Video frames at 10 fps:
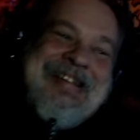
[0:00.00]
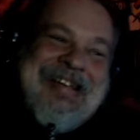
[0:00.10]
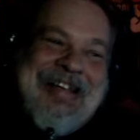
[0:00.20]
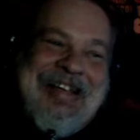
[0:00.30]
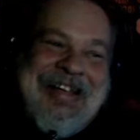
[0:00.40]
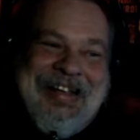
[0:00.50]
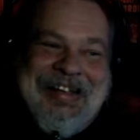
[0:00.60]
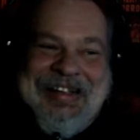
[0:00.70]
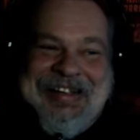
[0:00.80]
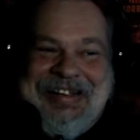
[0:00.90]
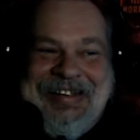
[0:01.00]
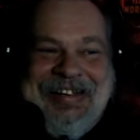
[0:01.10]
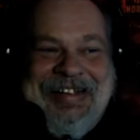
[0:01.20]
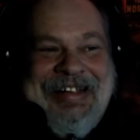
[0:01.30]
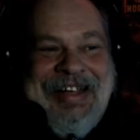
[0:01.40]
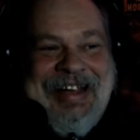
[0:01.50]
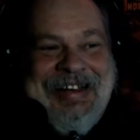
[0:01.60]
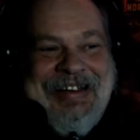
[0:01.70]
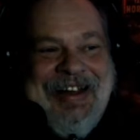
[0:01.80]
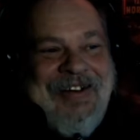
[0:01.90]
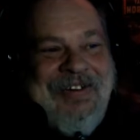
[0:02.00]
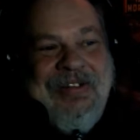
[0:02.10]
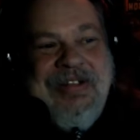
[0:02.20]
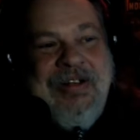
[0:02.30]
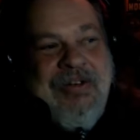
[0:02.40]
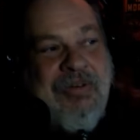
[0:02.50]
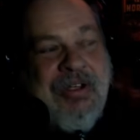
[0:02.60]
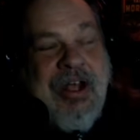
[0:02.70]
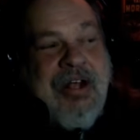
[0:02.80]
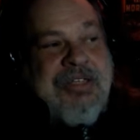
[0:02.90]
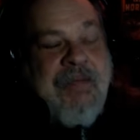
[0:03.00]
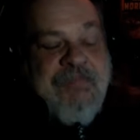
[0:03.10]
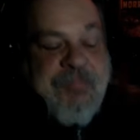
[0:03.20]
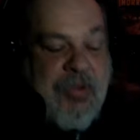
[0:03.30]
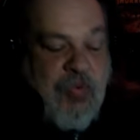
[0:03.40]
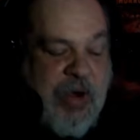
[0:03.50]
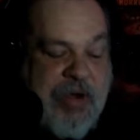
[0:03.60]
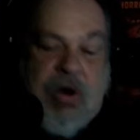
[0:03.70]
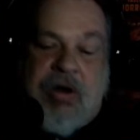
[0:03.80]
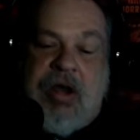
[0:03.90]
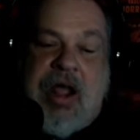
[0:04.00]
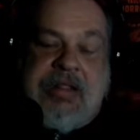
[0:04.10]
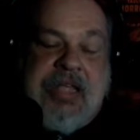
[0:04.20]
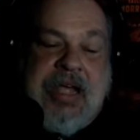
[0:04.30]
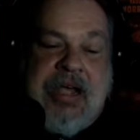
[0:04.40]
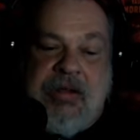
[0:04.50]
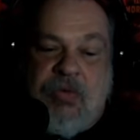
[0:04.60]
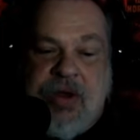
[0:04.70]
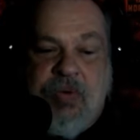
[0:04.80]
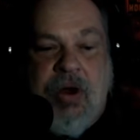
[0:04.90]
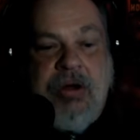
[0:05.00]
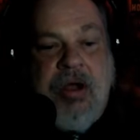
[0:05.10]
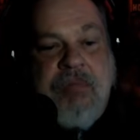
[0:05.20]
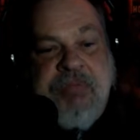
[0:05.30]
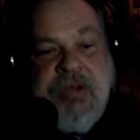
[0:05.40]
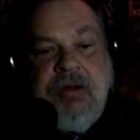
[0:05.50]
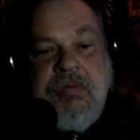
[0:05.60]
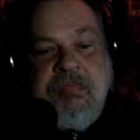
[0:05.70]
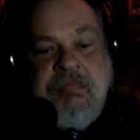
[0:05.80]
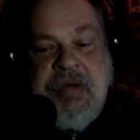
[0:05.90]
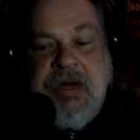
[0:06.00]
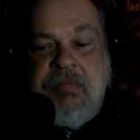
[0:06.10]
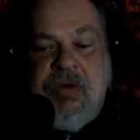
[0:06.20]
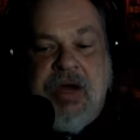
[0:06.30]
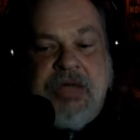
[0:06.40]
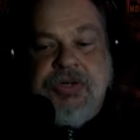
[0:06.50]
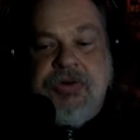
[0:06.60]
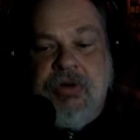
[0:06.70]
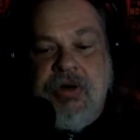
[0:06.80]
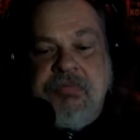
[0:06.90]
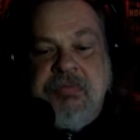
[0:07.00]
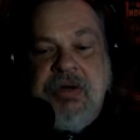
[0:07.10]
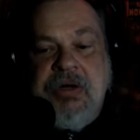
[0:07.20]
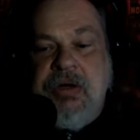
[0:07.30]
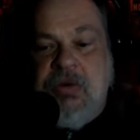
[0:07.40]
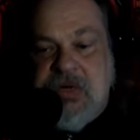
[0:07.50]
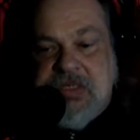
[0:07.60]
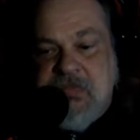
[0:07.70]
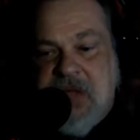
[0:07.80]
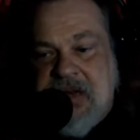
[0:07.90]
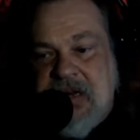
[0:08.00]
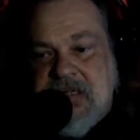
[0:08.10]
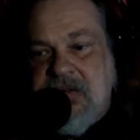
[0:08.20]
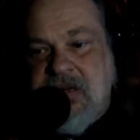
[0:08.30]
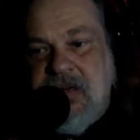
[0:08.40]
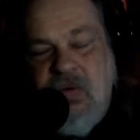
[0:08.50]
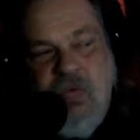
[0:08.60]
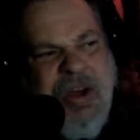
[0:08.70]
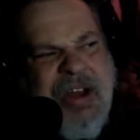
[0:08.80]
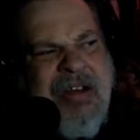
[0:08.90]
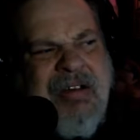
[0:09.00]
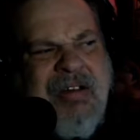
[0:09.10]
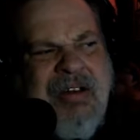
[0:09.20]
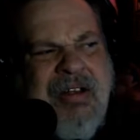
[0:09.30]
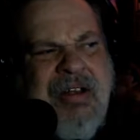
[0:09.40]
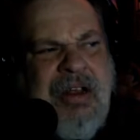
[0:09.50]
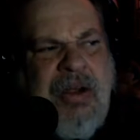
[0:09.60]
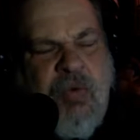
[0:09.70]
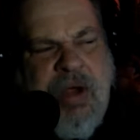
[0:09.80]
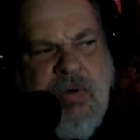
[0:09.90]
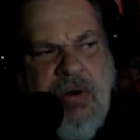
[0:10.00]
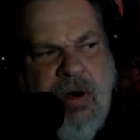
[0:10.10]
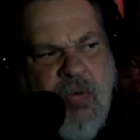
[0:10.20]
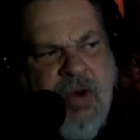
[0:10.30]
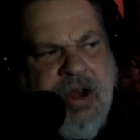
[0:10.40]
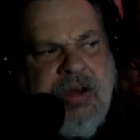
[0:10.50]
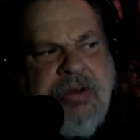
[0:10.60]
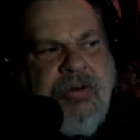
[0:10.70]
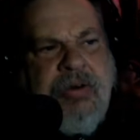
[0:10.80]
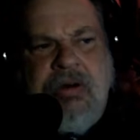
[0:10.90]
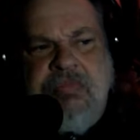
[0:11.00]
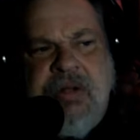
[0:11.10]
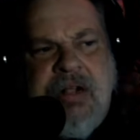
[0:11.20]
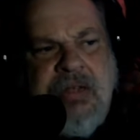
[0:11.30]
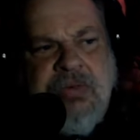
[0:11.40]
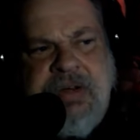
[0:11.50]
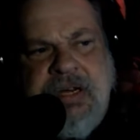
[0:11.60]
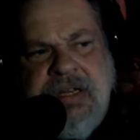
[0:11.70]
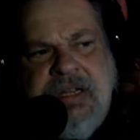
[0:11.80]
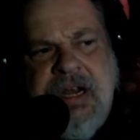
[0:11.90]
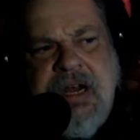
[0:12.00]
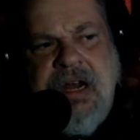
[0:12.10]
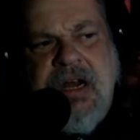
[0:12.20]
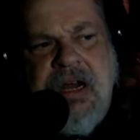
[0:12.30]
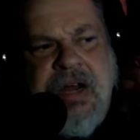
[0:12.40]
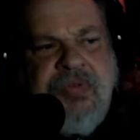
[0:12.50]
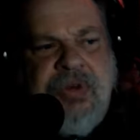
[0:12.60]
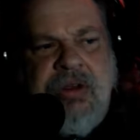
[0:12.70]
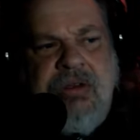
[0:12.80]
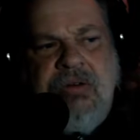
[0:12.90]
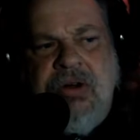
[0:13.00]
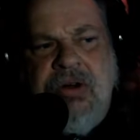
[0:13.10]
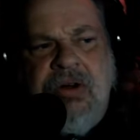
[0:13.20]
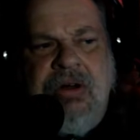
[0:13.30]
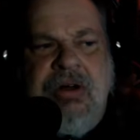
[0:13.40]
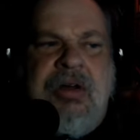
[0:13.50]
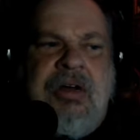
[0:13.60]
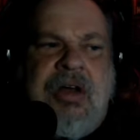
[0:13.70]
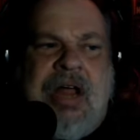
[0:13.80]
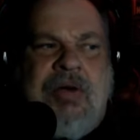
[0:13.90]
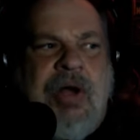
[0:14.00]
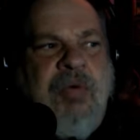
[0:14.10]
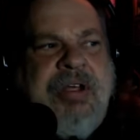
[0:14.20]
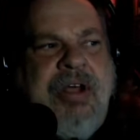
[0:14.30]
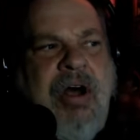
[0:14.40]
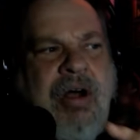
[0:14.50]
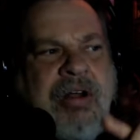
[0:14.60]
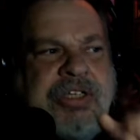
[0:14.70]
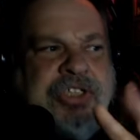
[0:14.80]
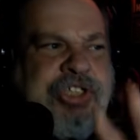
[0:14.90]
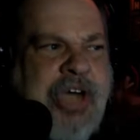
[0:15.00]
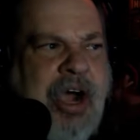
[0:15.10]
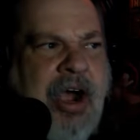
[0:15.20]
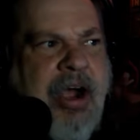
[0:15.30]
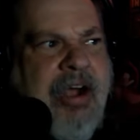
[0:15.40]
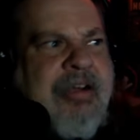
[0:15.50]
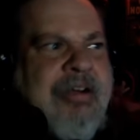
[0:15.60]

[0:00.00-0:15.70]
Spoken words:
And because we weren't like that. We weren't a pure peer pressure group, which made us a little weird. We were a weird crew because we didn't care if you were like what we called a jock,